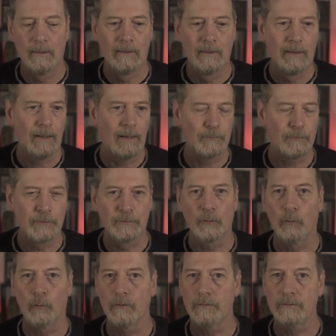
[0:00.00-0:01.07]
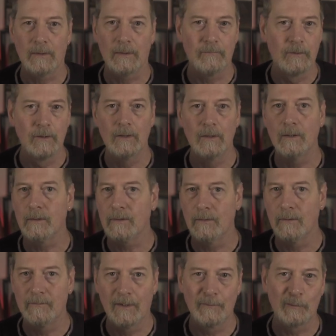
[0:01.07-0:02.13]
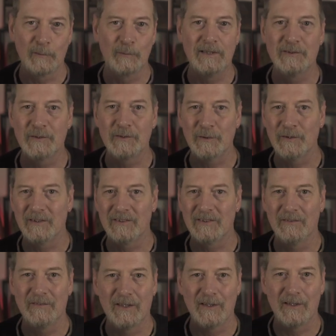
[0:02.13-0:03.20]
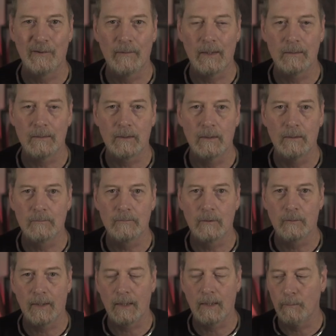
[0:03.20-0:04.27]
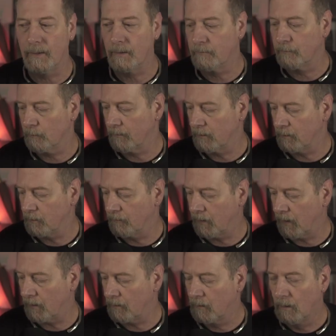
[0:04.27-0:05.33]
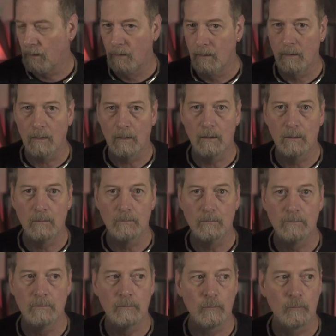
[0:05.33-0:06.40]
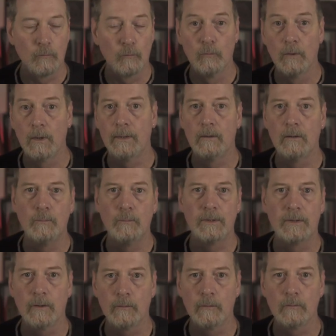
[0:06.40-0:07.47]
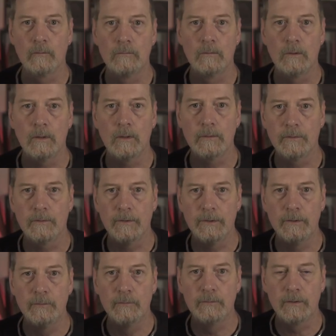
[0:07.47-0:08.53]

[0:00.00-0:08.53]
I've sourced, I've looked, I've done the research, I've done all that to try to make sure that you've got really good material to use.